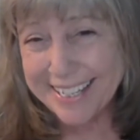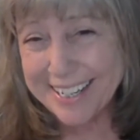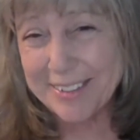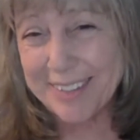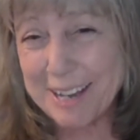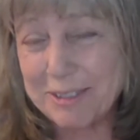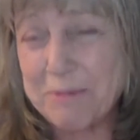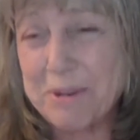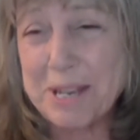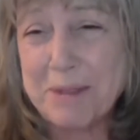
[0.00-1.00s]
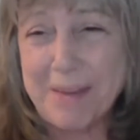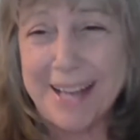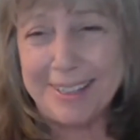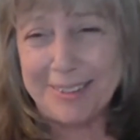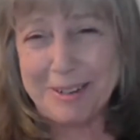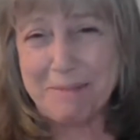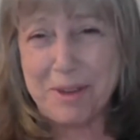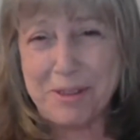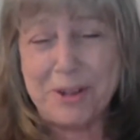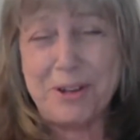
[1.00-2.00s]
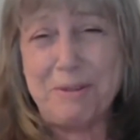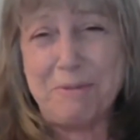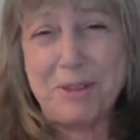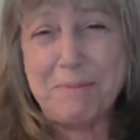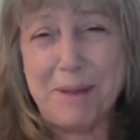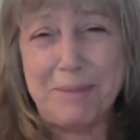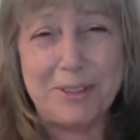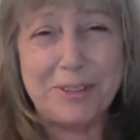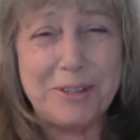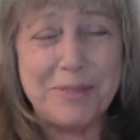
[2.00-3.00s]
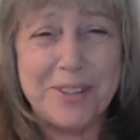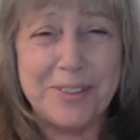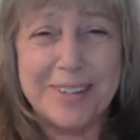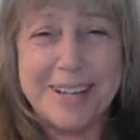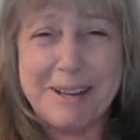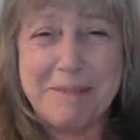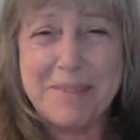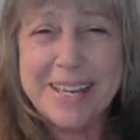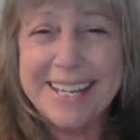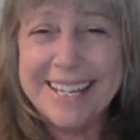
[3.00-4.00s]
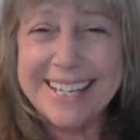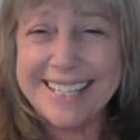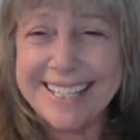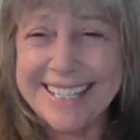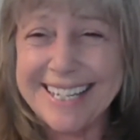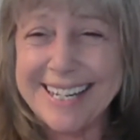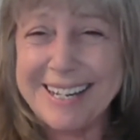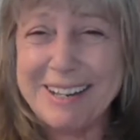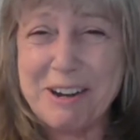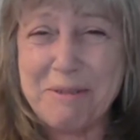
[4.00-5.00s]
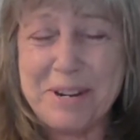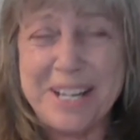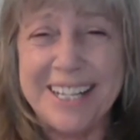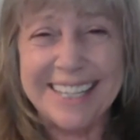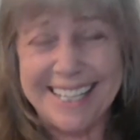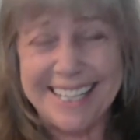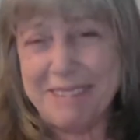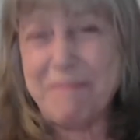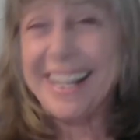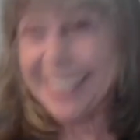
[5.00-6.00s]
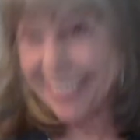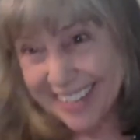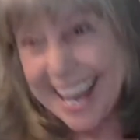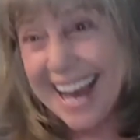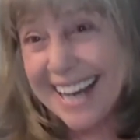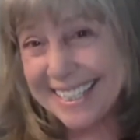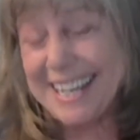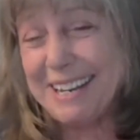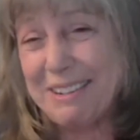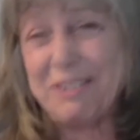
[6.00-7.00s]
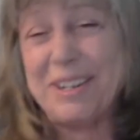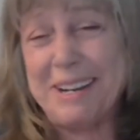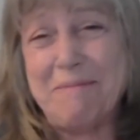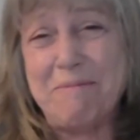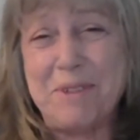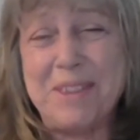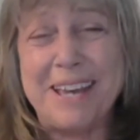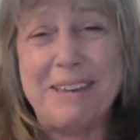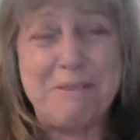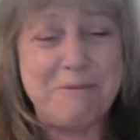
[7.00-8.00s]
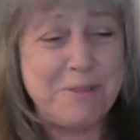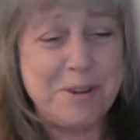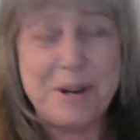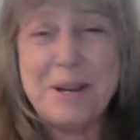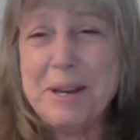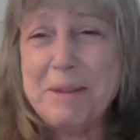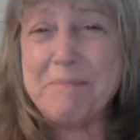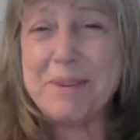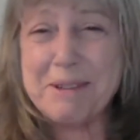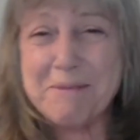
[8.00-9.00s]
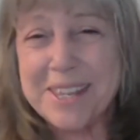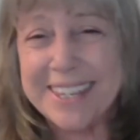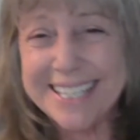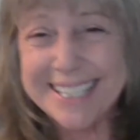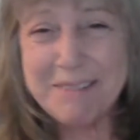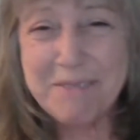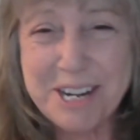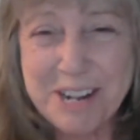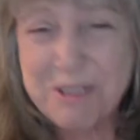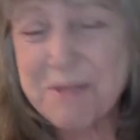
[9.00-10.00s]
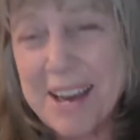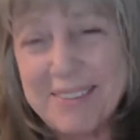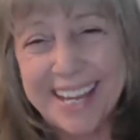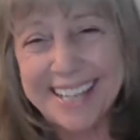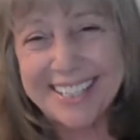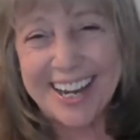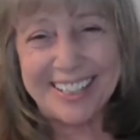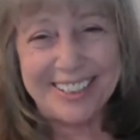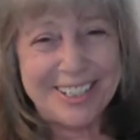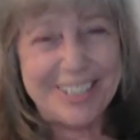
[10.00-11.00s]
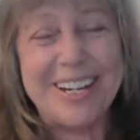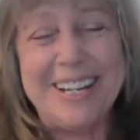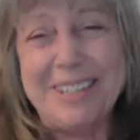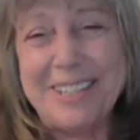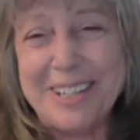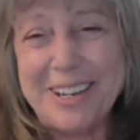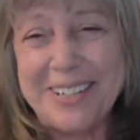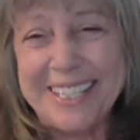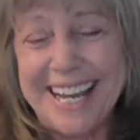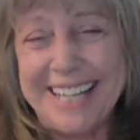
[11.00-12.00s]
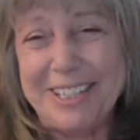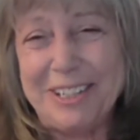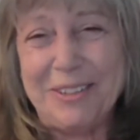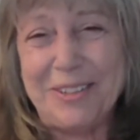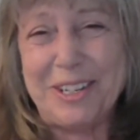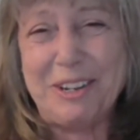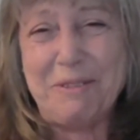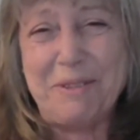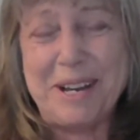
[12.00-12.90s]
us last week, balancing motherhood with public service is a real balancing act. And we thank you for being with us. And we know you have that toddler to go attend to. So